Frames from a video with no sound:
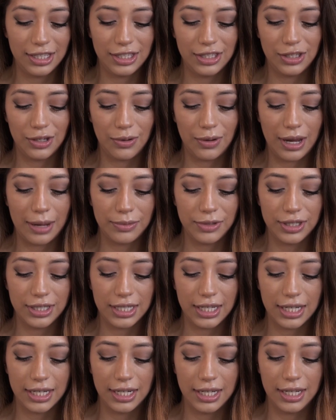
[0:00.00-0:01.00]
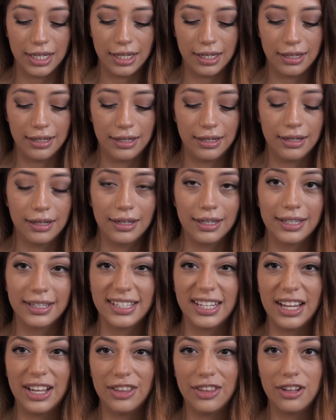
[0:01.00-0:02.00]
So I'm just gonna
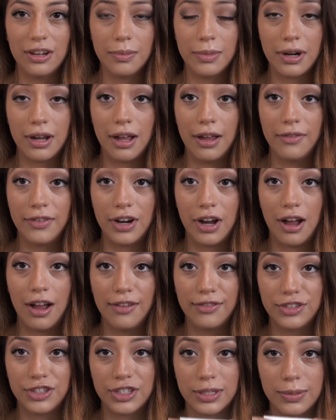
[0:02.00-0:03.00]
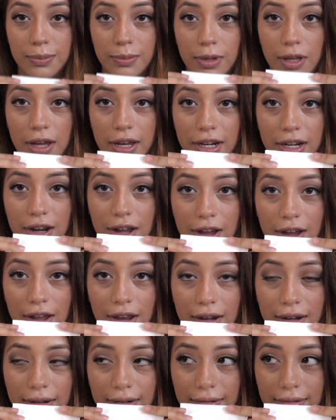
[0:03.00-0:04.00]
take a little bit of it off, just blot it
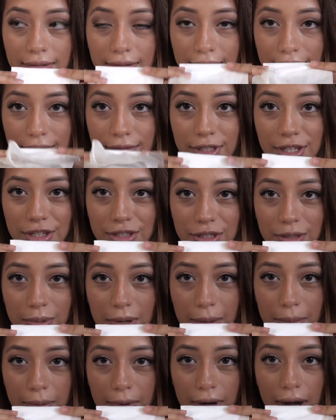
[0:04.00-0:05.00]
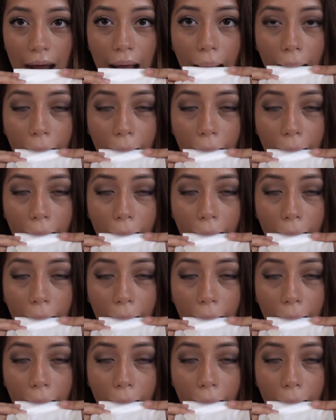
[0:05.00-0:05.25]
on tissue paper,